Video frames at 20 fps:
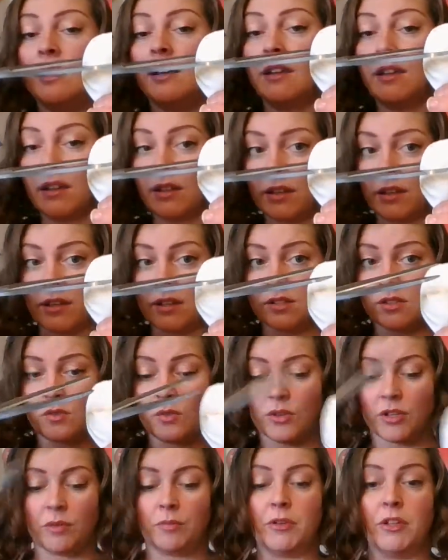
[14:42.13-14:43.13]
it is
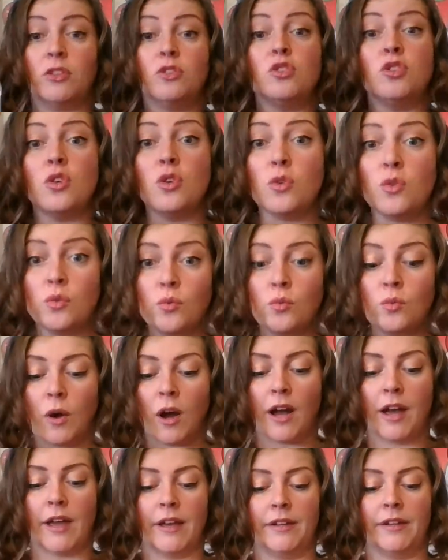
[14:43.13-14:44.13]
going to be too
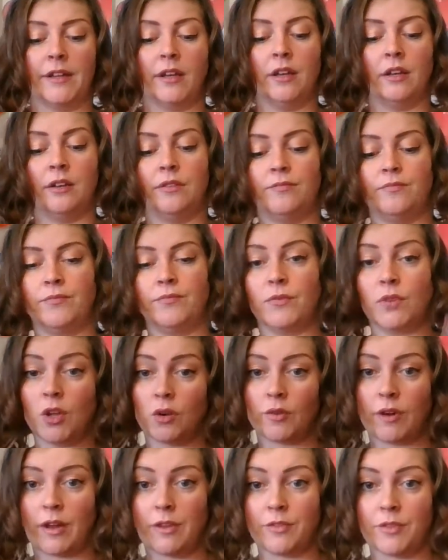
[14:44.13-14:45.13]
wide
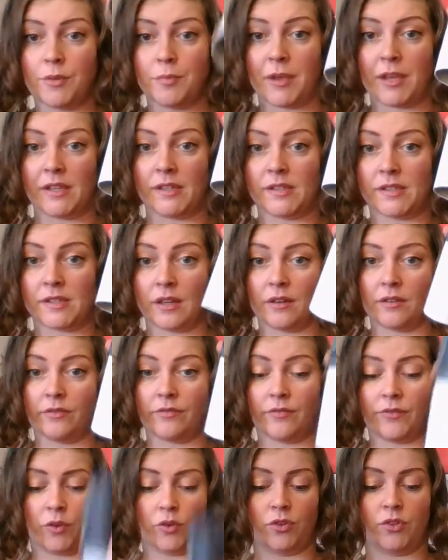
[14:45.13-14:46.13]
around the base
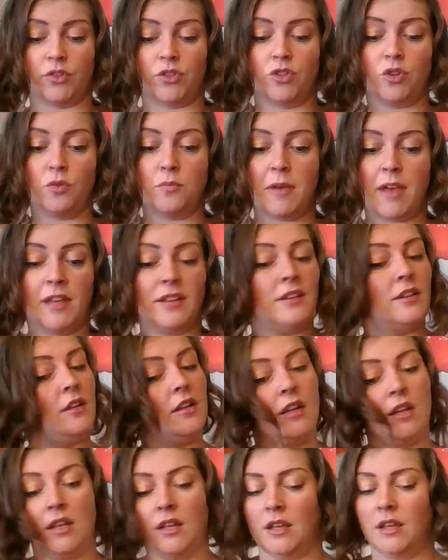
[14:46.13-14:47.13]
of your snowman
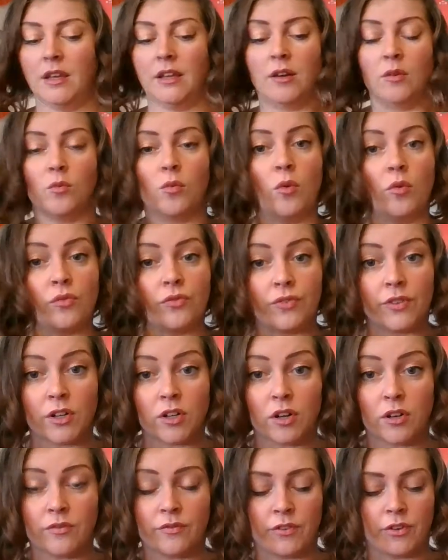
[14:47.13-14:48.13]
and it won't fit
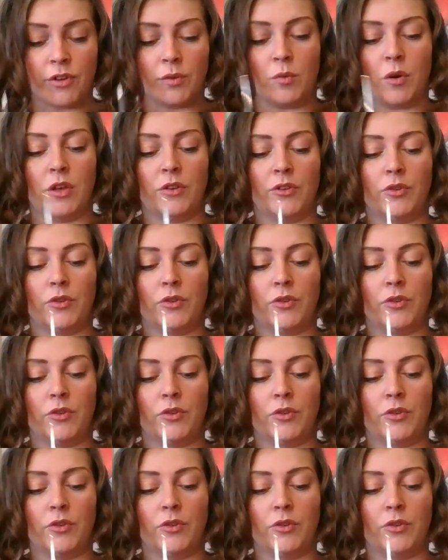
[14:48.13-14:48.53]
on very well.